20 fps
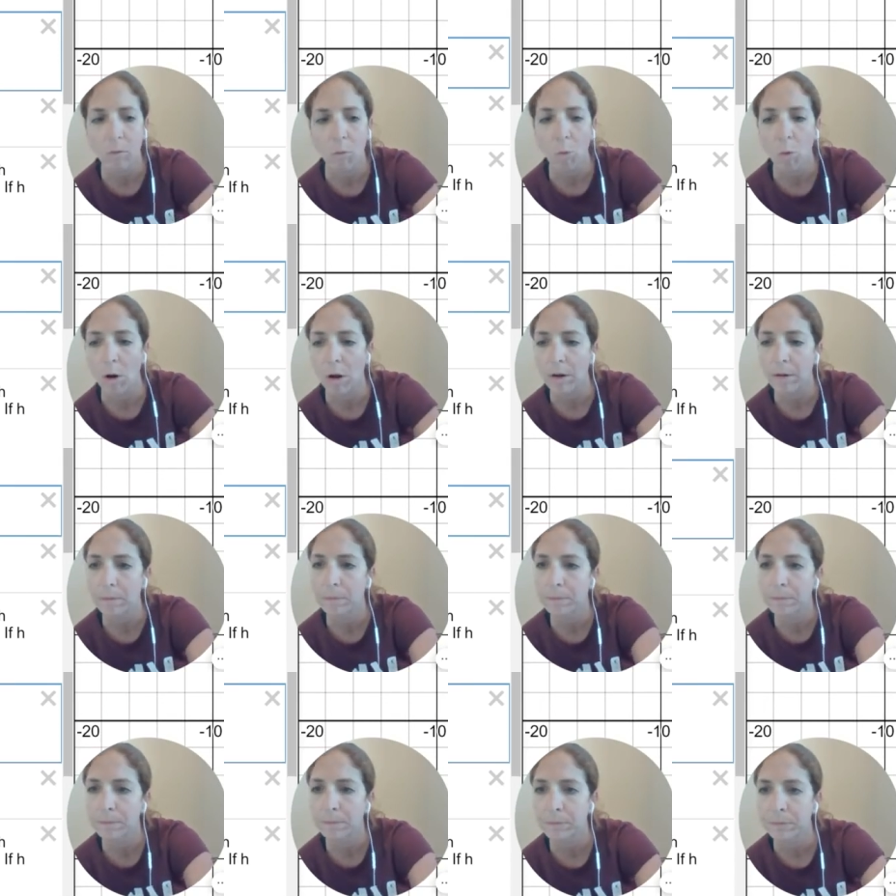All
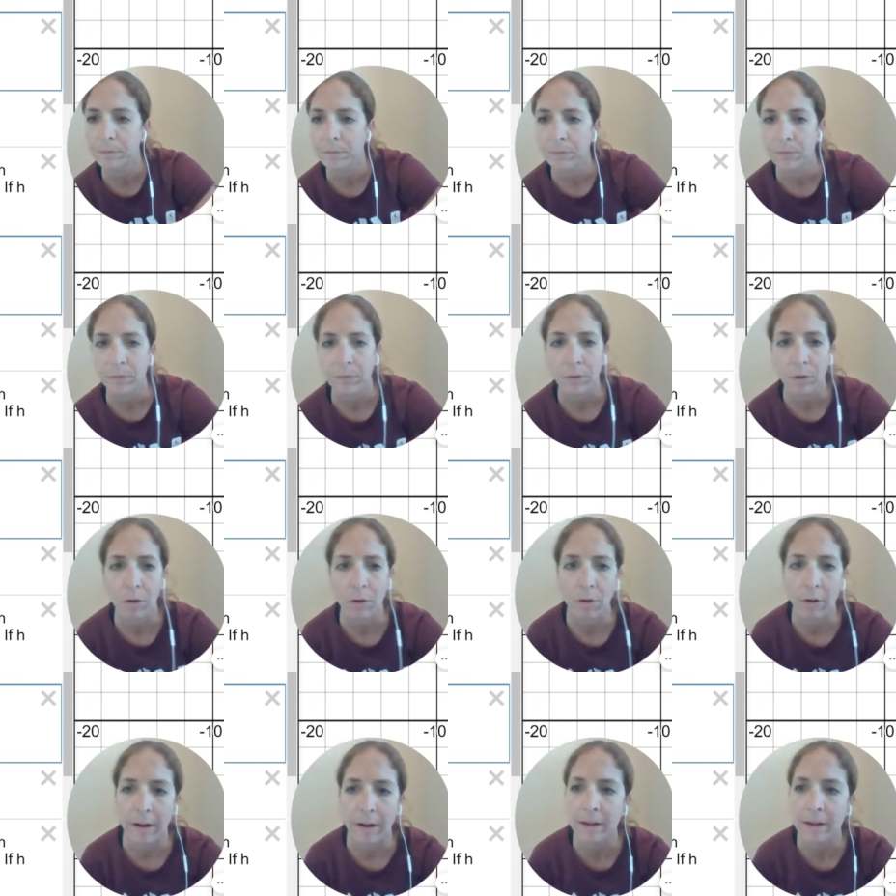
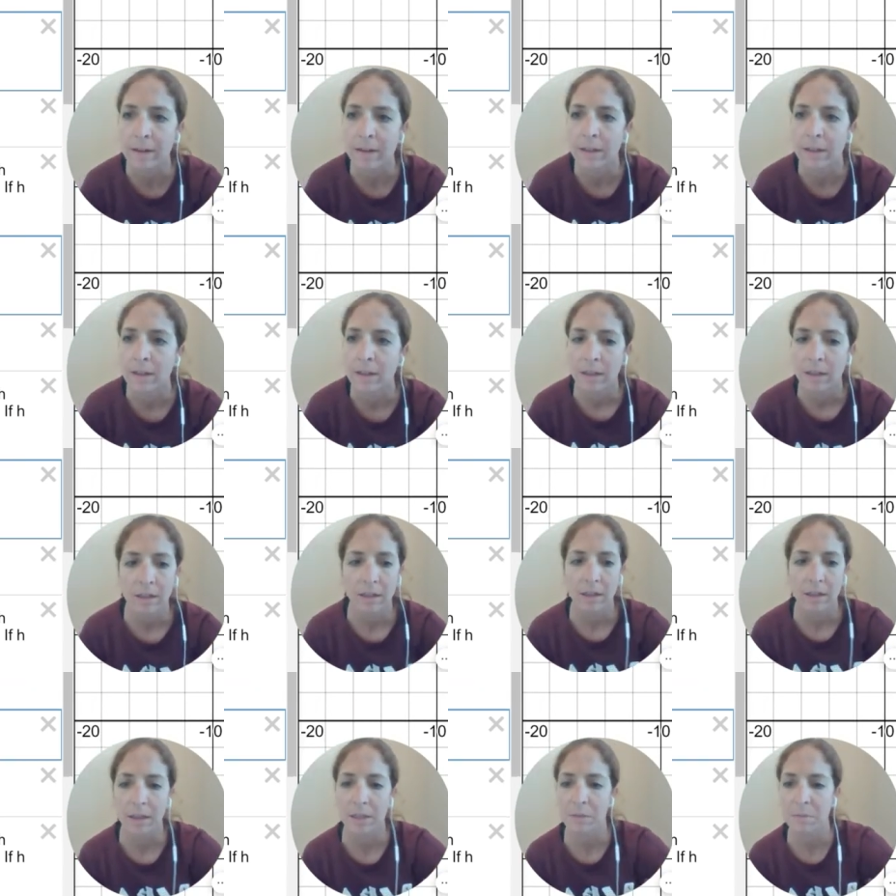right,
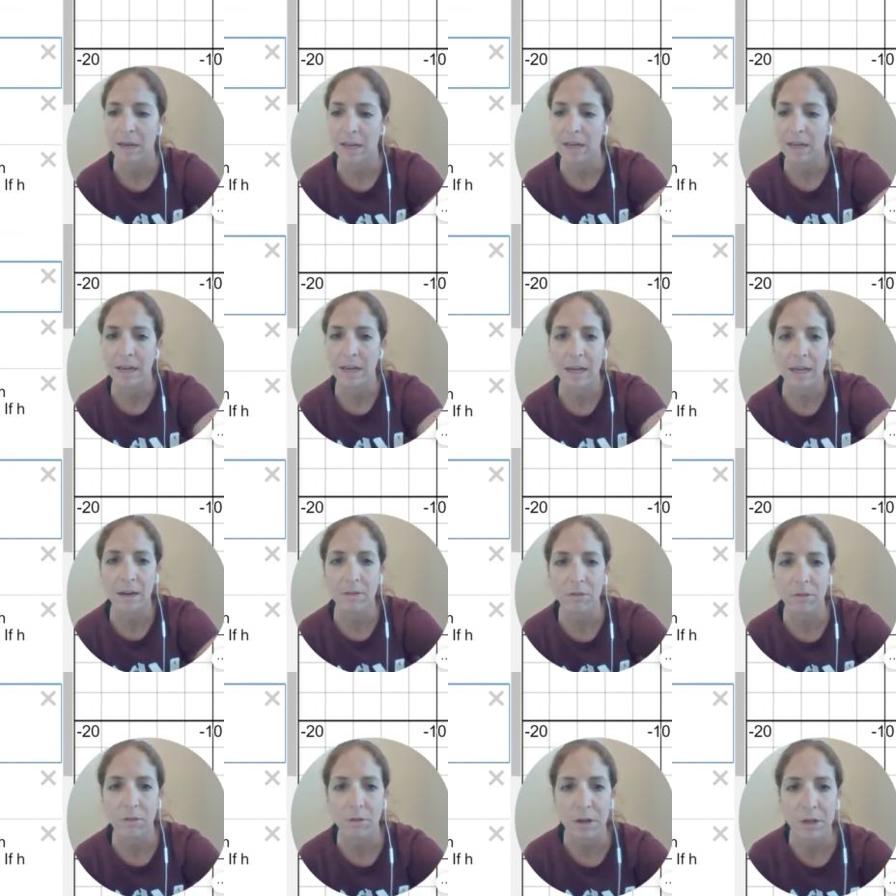let's make it
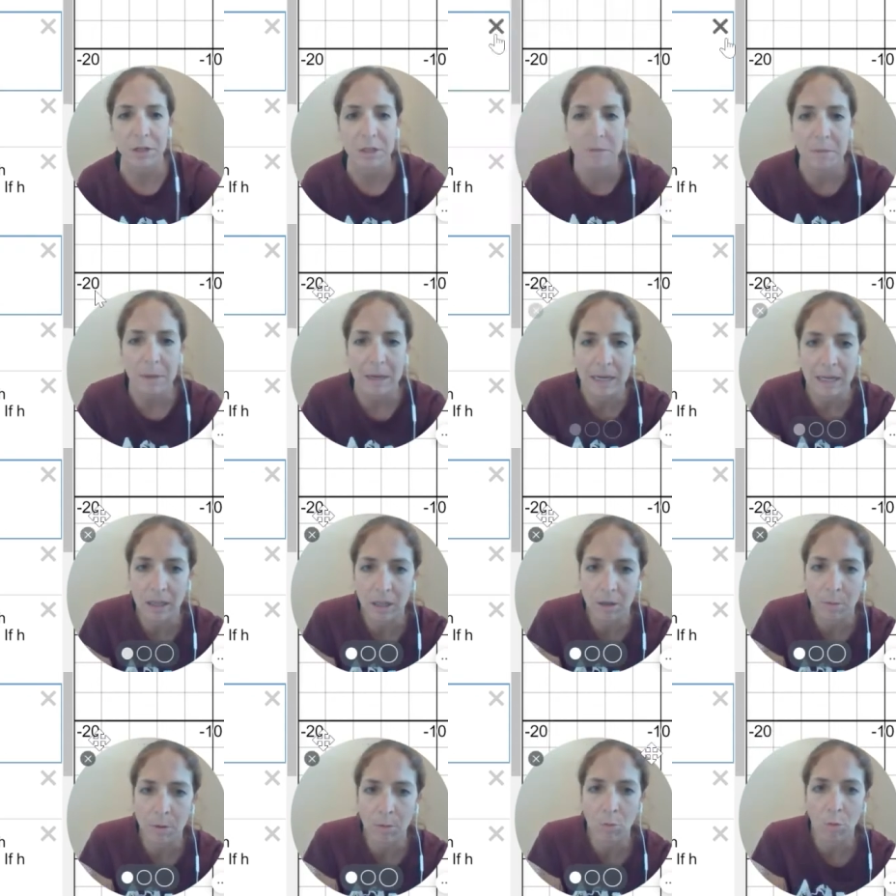-3 just to make it a
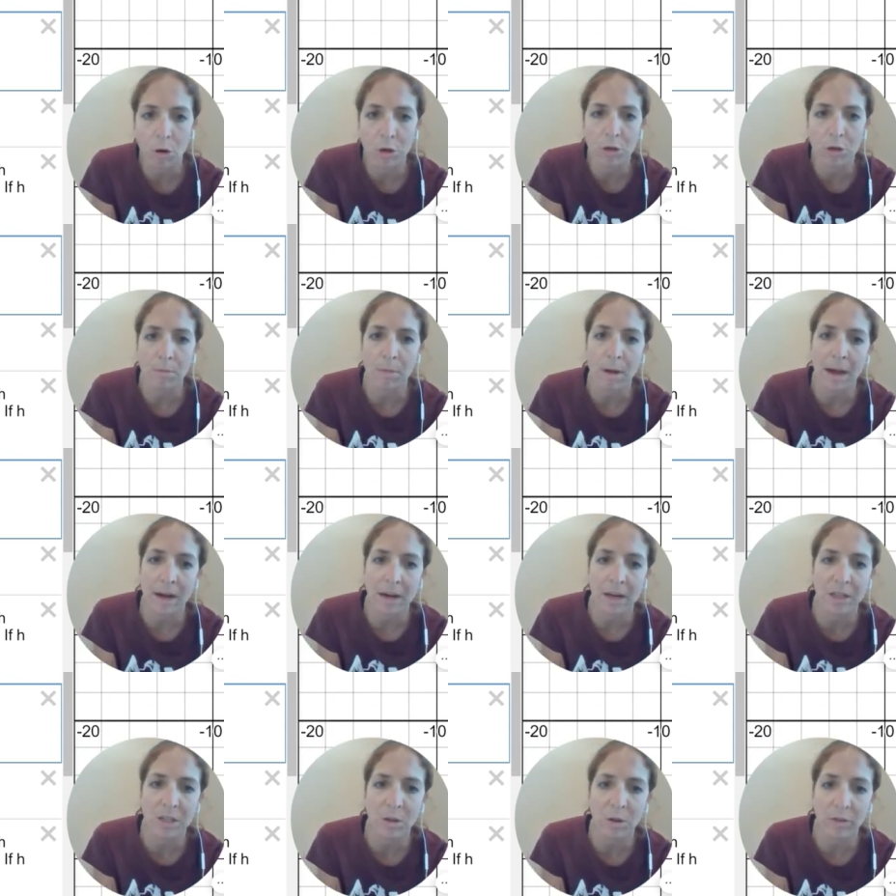little bit more
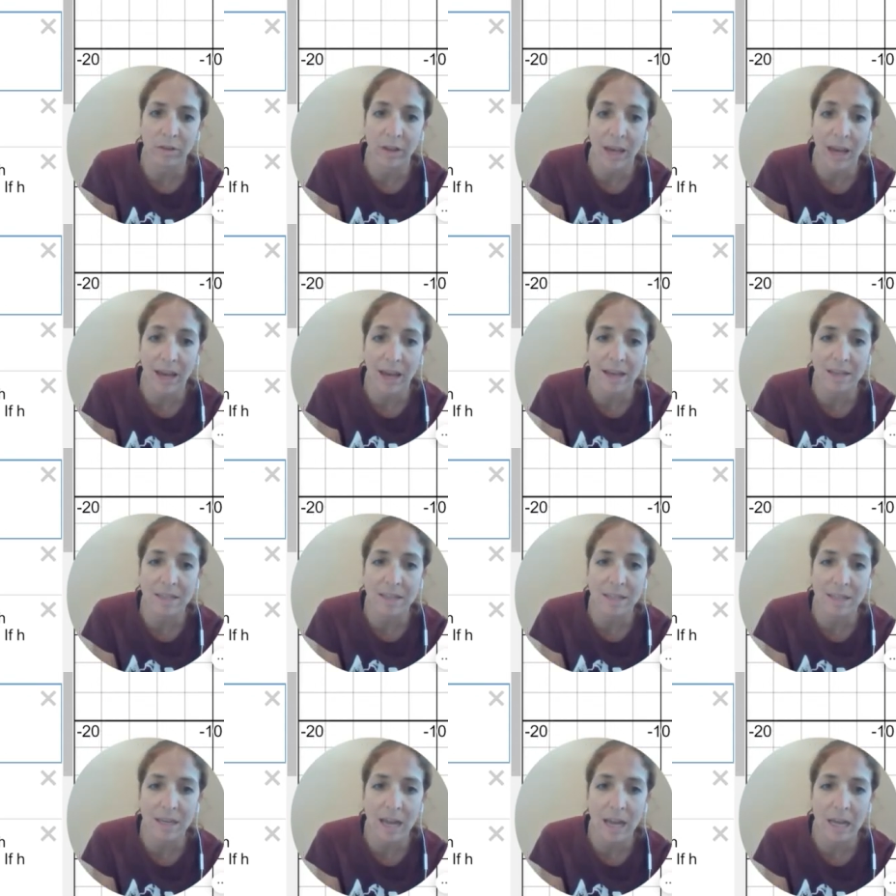dramatic. So if k is
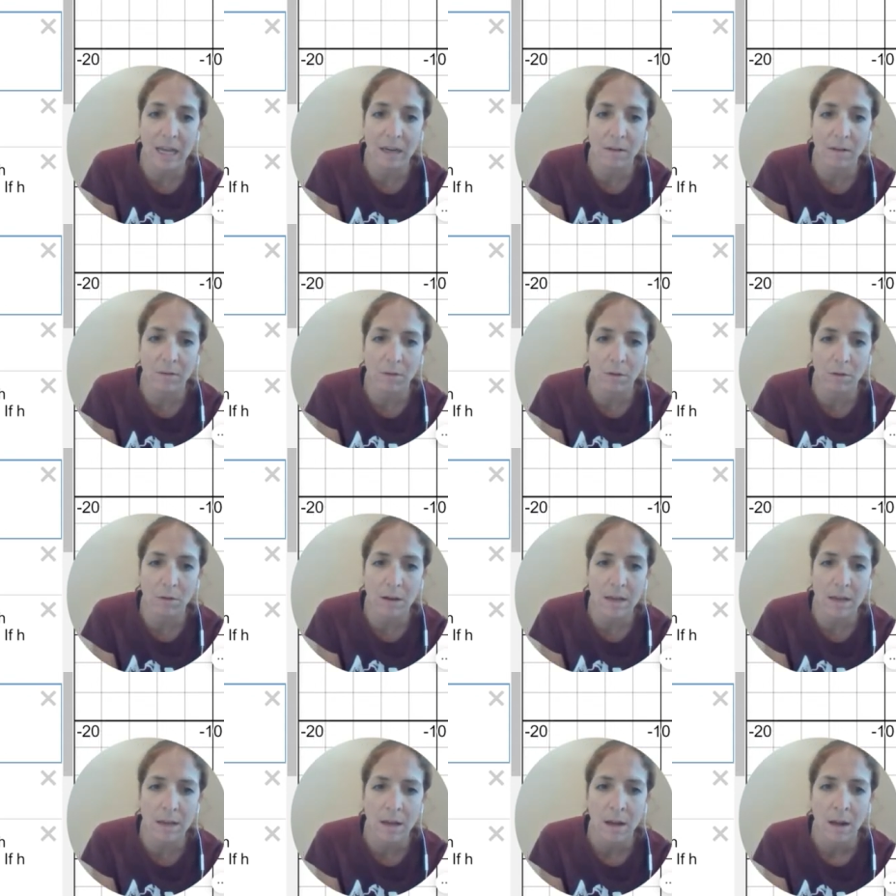
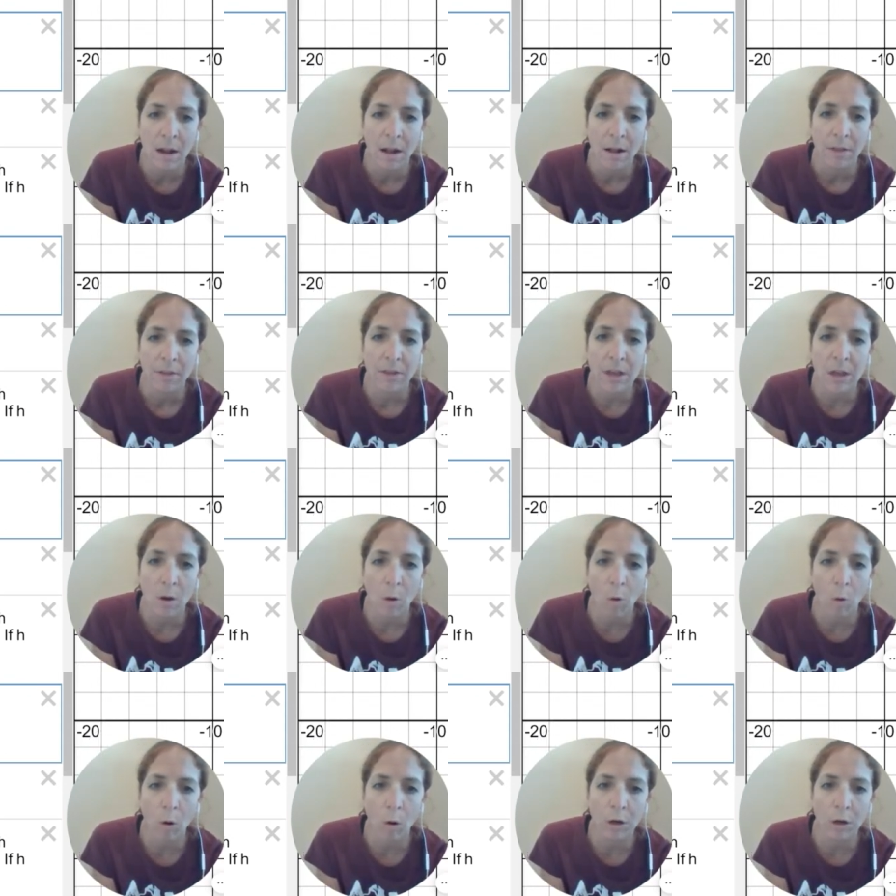-3, the
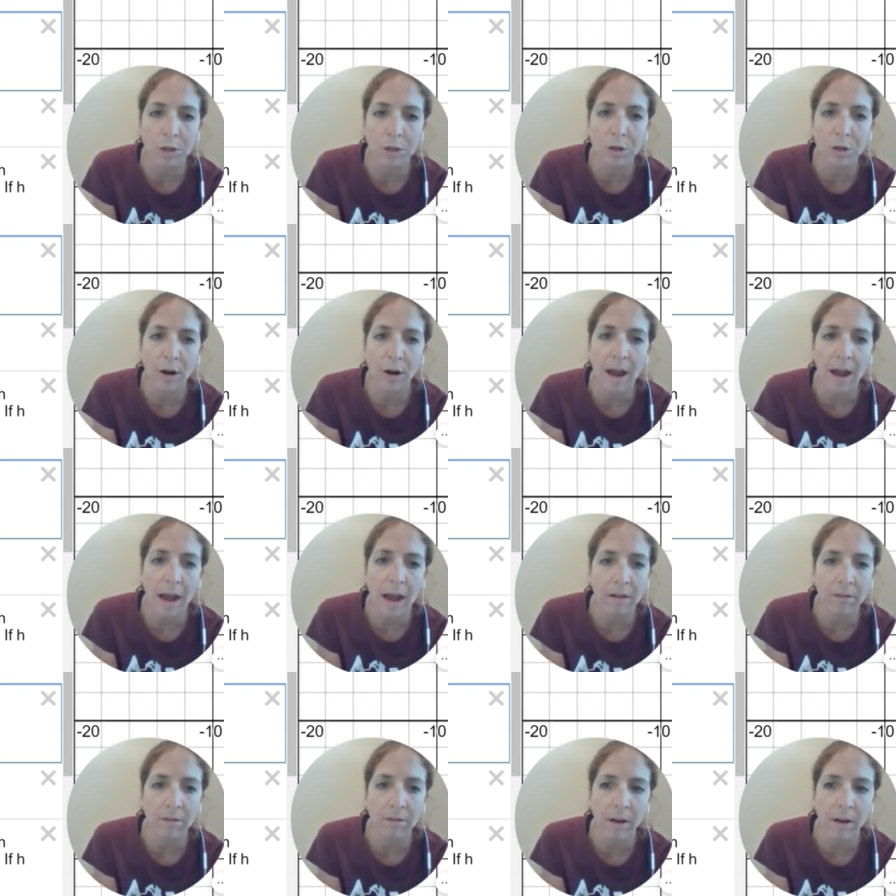orange
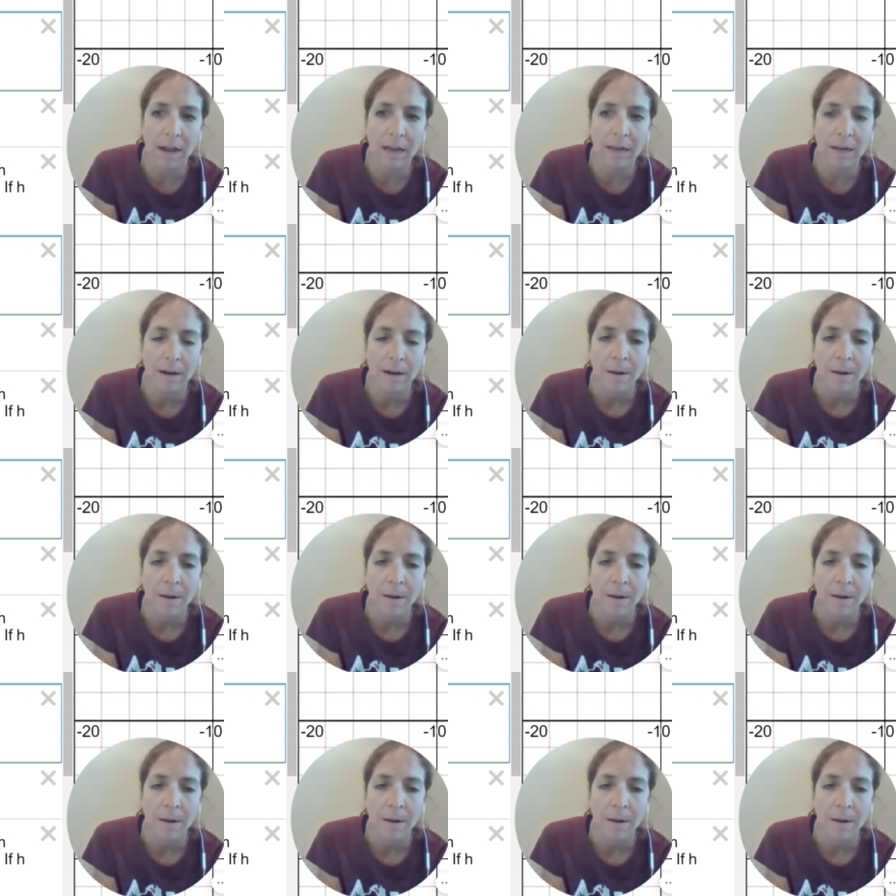graph, right,